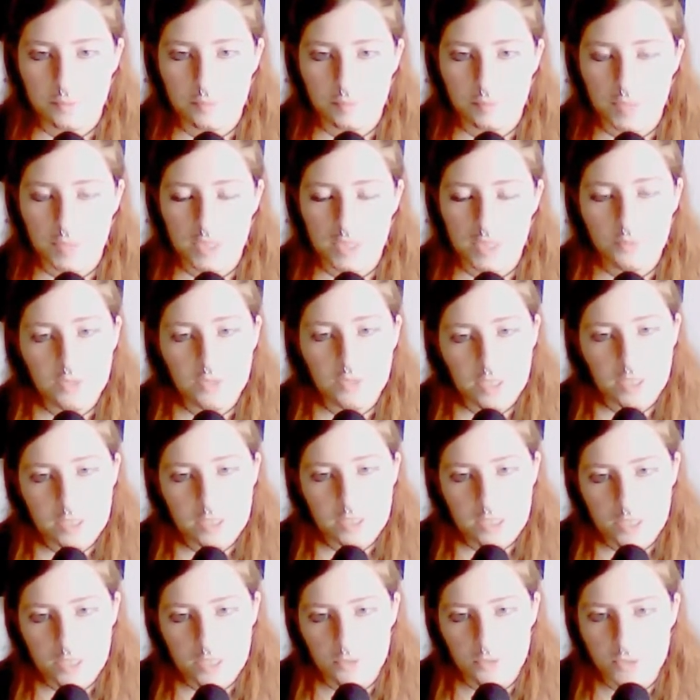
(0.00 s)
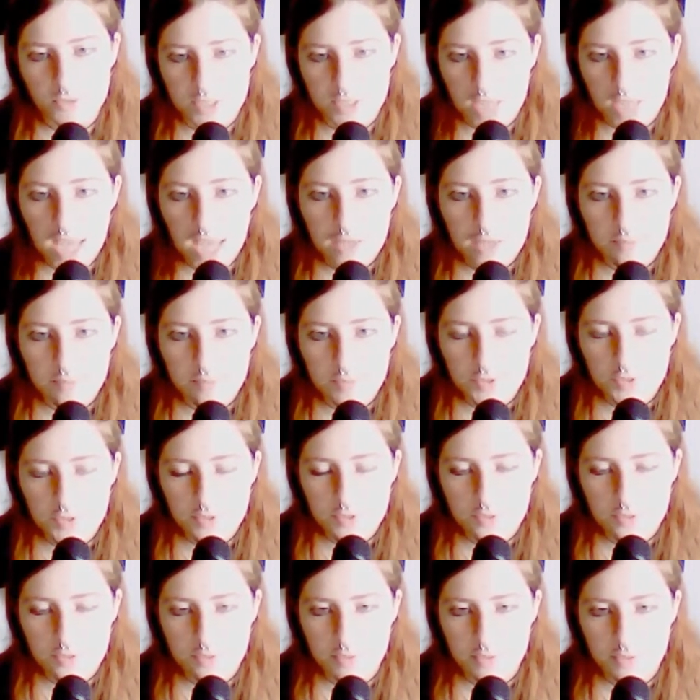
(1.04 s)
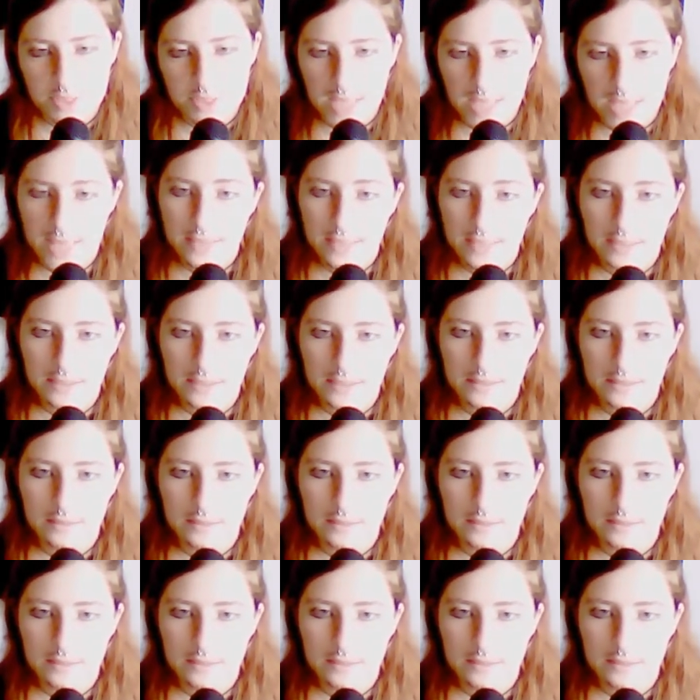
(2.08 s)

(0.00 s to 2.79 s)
But he would continue his games with Teddy